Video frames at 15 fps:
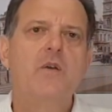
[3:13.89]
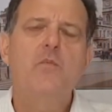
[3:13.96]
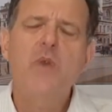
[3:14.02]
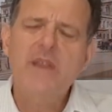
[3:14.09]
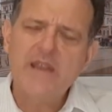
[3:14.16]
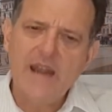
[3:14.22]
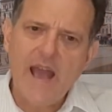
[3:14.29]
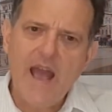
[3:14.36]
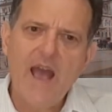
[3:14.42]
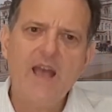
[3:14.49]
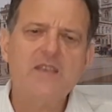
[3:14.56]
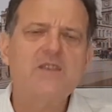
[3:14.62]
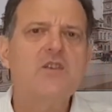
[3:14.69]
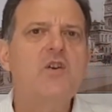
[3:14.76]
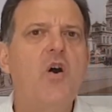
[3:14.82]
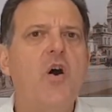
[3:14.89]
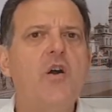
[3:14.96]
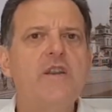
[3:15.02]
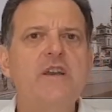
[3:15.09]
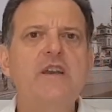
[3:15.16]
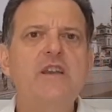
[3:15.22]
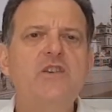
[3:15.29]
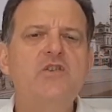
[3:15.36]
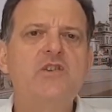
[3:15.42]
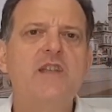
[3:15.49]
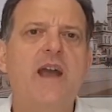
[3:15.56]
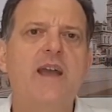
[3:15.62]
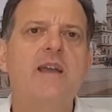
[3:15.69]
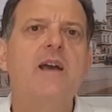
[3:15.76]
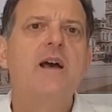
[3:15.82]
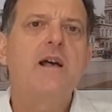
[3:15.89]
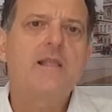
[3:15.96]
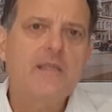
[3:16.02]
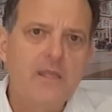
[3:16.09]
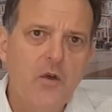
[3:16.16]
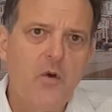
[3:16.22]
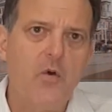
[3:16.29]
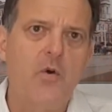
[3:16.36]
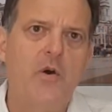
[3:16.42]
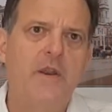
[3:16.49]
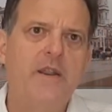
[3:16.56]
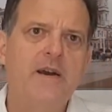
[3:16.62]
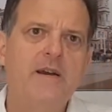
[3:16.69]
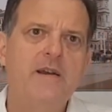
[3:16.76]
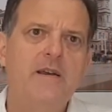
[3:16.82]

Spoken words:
We can ask God each day, "Lord,